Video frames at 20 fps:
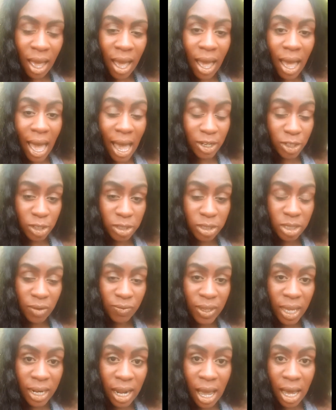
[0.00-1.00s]
Ask
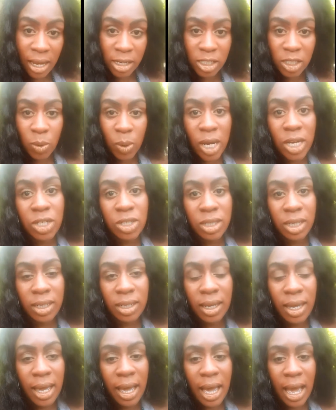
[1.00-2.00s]
yourself that honest question.
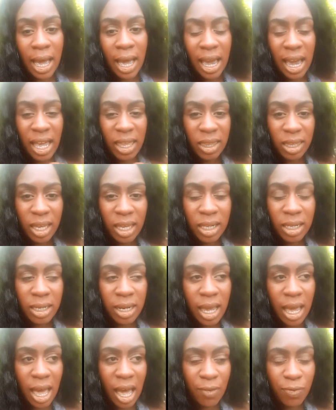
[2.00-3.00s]
And then
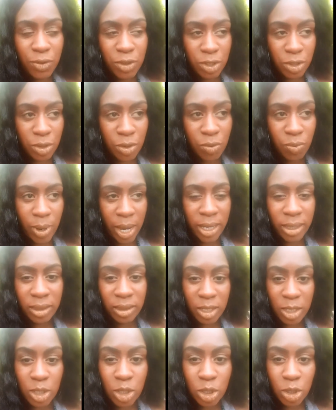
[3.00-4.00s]
after you write
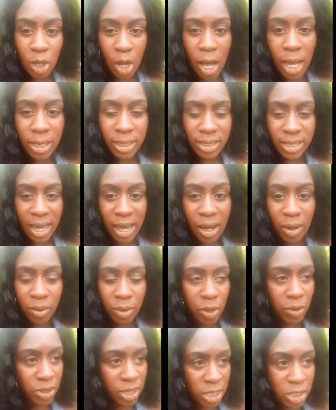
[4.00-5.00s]
this thought down,
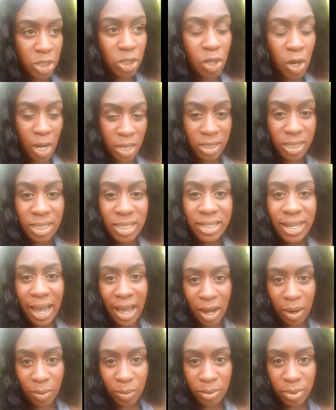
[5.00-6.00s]
or these thoughts
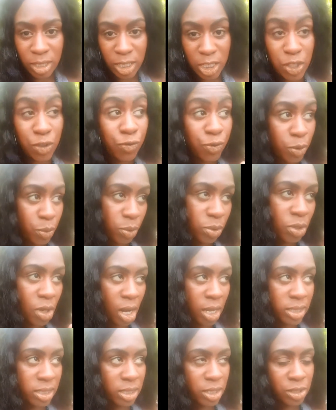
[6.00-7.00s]
down, these few
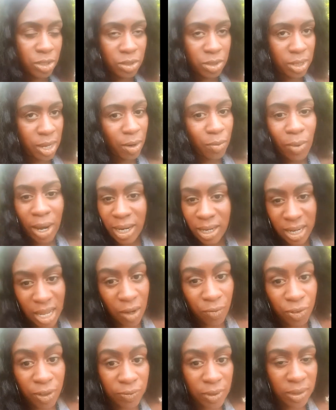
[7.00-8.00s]
thoughts, because you're not writing
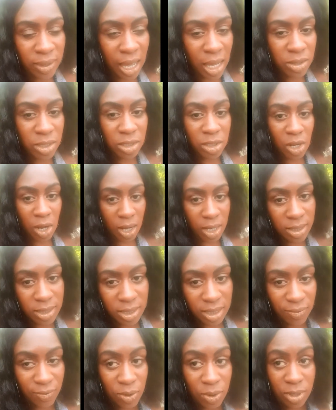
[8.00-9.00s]
down 50,000
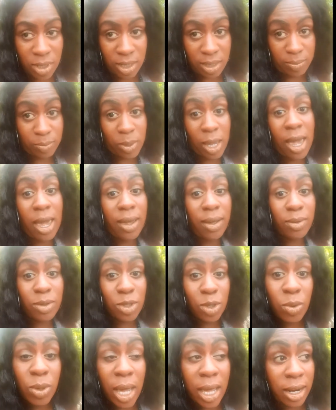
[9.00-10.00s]
thoughts. If you could, hey,
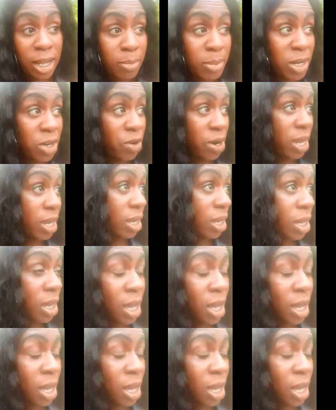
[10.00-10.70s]
do that. That'd be great.